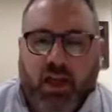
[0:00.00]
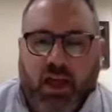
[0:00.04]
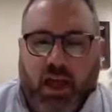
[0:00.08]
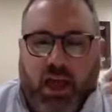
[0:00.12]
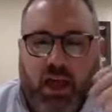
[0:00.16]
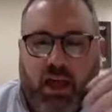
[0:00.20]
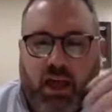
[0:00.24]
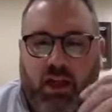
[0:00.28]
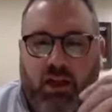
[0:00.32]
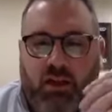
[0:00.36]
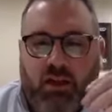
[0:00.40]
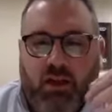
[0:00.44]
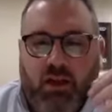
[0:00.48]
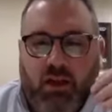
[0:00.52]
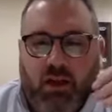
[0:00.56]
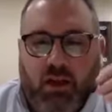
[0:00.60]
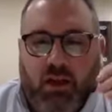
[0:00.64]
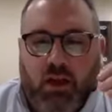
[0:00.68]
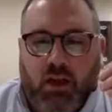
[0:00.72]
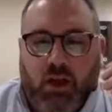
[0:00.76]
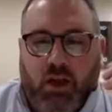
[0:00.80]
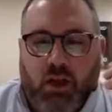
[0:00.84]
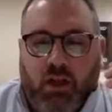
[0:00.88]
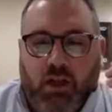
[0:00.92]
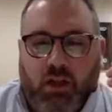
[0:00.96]
and
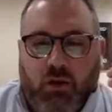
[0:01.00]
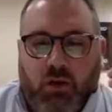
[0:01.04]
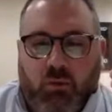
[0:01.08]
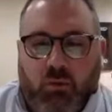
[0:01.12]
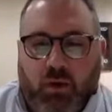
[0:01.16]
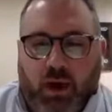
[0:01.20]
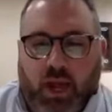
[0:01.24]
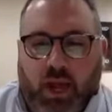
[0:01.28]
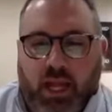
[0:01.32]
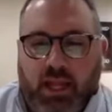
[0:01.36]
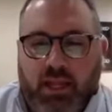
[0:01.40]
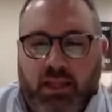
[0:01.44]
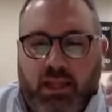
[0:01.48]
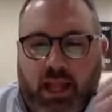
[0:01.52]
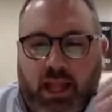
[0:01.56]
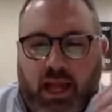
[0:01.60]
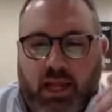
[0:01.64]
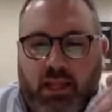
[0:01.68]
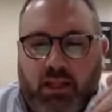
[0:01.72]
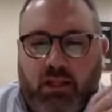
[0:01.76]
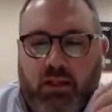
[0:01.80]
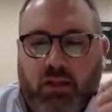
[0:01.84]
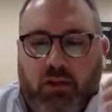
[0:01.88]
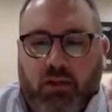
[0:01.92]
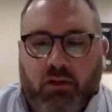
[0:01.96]
the way
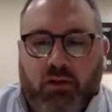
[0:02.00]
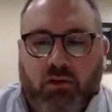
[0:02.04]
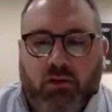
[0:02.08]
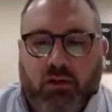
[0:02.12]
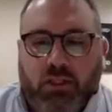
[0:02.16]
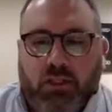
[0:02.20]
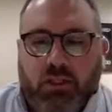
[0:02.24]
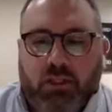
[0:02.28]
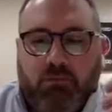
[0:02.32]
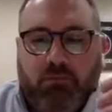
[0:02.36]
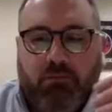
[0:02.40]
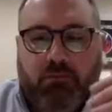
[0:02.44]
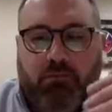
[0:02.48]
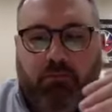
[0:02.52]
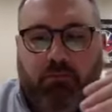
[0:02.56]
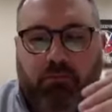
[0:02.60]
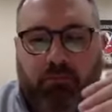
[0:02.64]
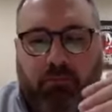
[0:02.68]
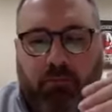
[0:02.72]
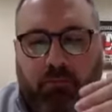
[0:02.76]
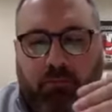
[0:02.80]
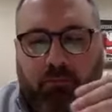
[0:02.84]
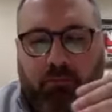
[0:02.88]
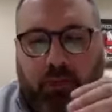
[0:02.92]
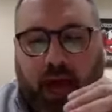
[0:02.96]
that those
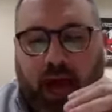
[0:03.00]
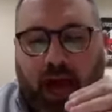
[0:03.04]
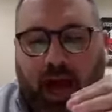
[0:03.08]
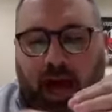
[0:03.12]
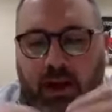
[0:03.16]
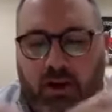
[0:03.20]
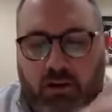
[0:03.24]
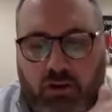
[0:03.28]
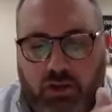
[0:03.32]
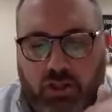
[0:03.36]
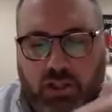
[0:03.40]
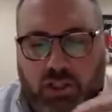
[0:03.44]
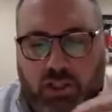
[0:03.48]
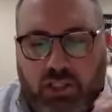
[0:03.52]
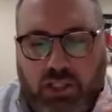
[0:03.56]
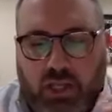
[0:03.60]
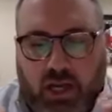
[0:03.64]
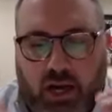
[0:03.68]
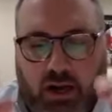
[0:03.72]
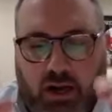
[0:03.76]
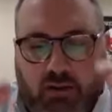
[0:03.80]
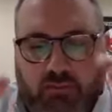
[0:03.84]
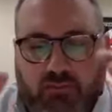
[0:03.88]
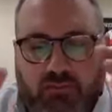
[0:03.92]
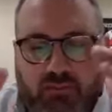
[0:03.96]
patterns
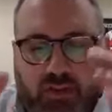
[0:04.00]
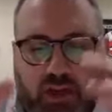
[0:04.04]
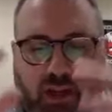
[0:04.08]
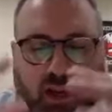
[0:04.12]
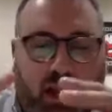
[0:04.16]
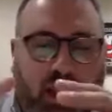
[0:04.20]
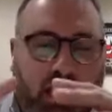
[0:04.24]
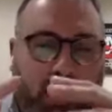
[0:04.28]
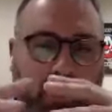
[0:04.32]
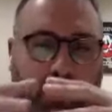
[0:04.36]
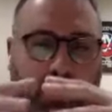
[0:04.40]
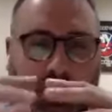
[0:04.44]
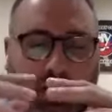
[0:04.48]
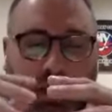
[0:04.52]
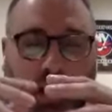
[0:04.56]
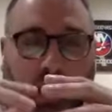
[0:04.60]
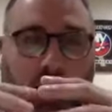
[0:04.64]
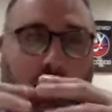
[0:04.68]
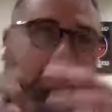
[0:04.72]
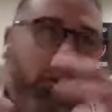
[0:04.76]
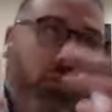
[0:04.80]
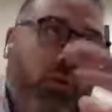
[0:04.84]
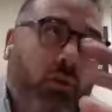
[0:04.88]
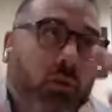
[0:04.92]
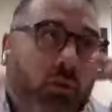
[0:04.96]
kind of fit in,
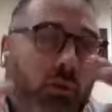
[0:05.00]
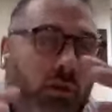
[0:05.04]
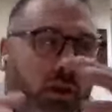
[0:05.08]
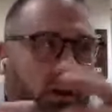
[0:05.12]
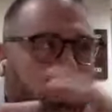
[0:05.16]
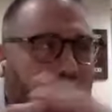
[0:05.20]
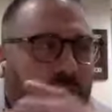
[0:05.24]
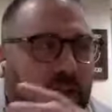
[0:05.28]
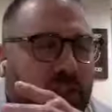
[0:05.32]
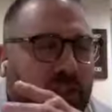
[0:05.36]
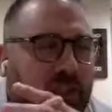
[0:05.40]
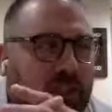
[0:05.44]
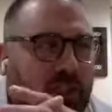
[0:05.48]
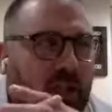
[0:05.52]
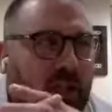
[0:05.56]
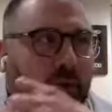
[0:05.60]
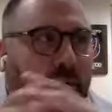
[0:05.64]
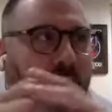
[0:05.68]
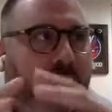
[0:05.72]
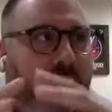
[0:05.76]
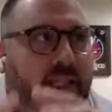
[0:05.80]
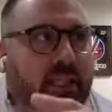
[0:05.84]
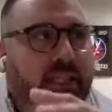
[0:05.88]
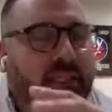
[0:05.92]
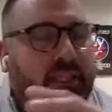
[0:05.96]
or I should say the
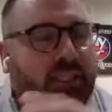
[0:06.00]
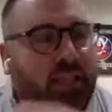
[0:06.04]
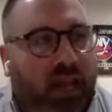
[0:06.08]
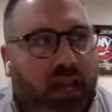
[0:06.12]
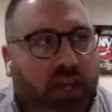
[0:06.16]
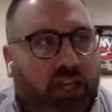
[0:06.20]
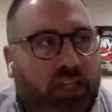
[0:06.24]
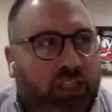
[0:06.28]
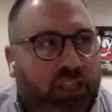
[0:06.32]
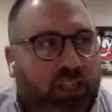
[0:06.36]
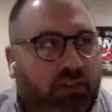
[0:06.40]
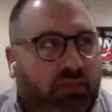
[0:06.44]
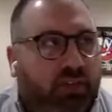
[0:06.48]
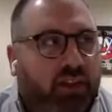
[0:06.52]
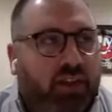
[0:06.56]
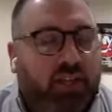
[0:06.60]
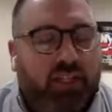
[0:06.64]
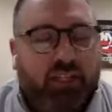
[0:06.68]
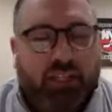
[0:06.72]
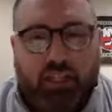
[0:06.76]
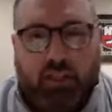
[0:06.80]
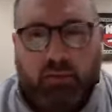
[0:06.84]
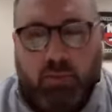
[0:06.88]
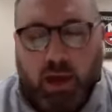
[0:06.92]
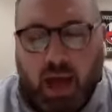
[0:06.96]
way that the stages fit
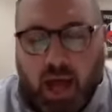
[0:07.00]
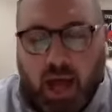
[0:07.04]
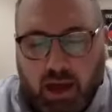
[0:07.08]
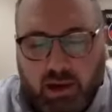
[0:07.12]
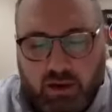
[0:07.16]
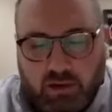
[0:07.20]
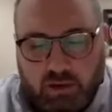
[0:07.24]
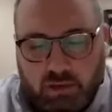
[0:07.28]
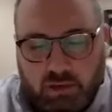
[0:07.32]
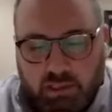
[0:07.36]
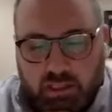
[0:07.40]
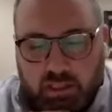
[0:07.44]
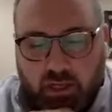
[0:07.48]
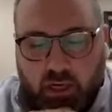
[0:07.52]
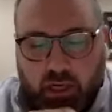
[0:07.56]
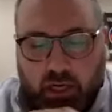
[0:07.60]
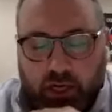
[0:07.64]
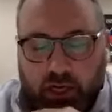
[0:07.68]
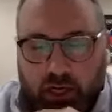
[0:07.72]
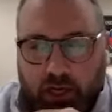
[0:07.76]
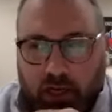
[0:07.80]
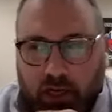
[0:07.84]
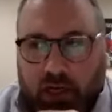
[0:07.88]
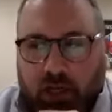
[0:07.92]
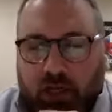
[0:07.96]
into the patterns.
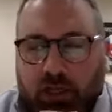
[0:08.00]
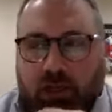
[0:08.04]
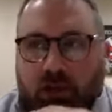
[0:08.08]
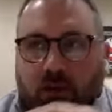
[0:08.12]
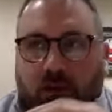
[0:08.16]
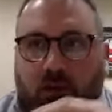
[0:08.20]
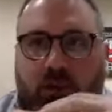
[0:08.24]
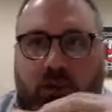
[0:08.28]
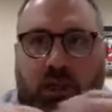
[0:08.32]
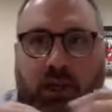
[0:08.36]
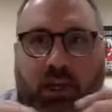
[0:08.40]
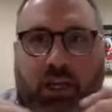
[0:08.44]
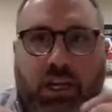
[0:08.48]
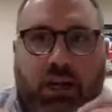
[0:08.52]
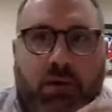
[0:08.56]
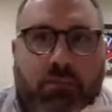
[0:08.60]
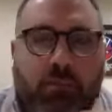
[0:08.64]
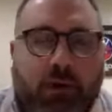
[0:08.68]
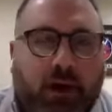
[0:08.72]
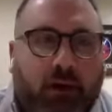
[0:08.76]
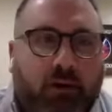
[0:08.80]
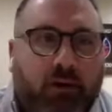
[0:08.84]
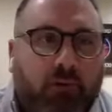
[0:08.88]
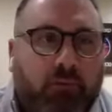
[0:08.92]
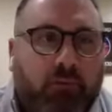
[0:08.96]
So thinking
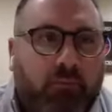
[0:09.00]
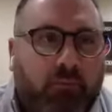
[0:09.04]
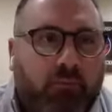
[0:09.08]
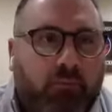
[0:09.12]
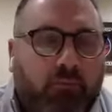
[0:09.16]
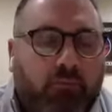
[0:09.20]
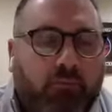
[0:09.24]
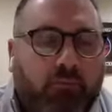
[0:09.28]
about